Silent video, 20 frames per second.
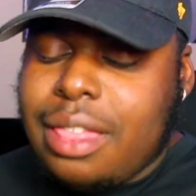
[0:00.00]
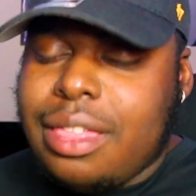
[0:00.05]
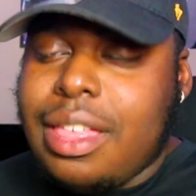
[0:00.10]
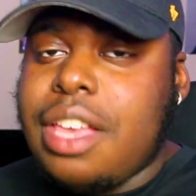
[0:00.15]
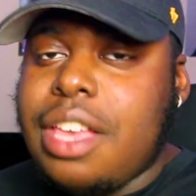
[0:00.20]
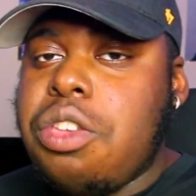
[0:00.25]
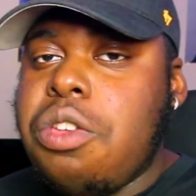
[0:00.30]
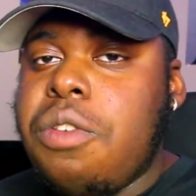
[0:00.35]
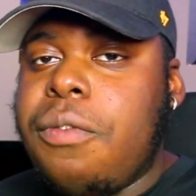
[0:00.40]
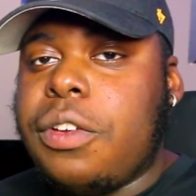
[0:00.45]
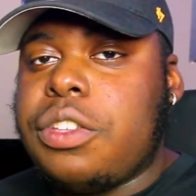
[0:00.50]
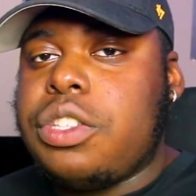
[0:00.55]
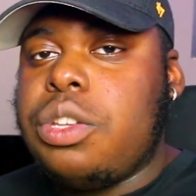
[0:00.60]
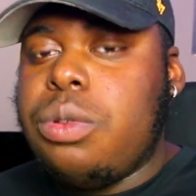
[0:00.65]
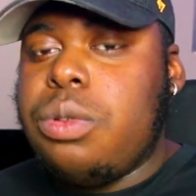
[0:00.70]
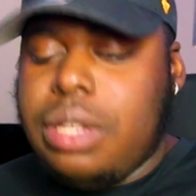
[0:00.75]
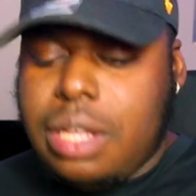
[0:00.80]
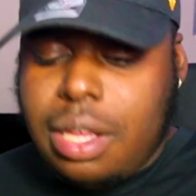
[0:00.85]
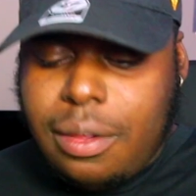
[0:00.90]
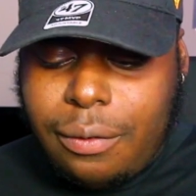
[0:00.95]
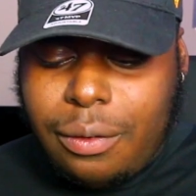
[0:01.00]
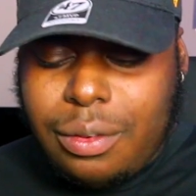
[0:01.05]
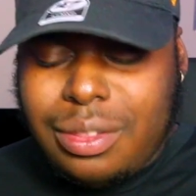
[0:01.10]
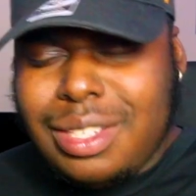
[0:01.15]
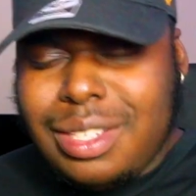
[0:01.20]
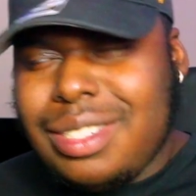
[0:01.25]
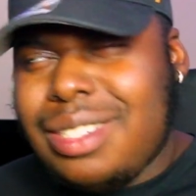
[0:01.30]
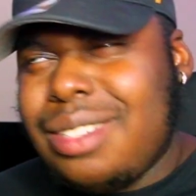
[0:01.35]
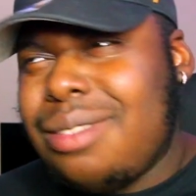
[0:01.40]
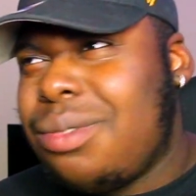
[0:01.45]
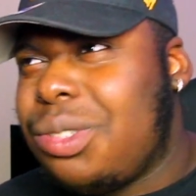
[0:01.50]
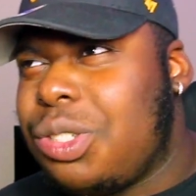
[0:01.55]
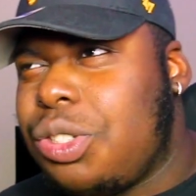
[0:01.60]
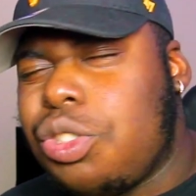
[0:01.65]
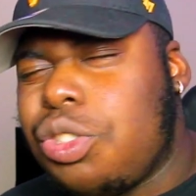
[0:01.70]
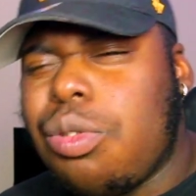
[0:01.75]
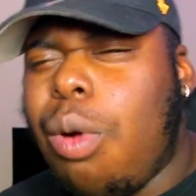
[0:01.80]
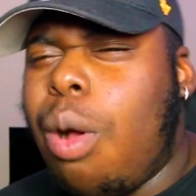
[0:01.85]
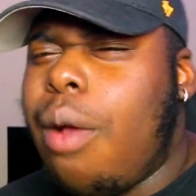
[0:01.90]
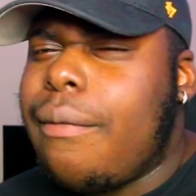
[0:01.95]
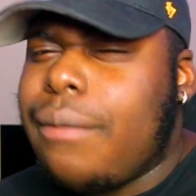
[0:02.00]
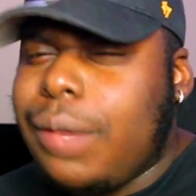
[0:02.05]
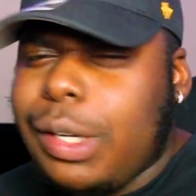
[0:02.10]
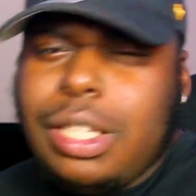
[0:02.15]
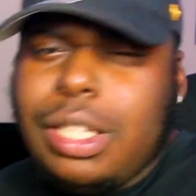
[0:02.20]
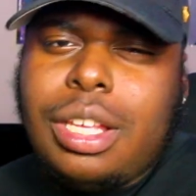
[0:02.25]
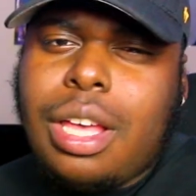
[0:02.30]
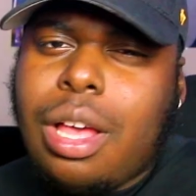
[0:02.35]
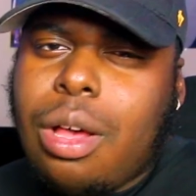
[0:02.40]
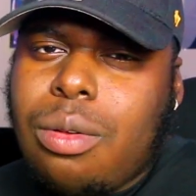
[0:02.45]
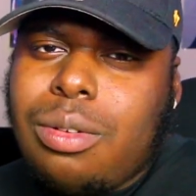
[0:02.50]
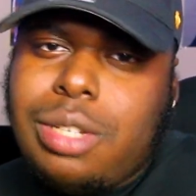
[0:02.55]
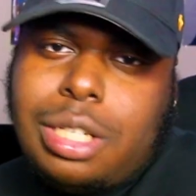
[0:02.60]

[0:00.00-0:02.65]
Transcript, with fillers: Thank you for tuning in for this short video.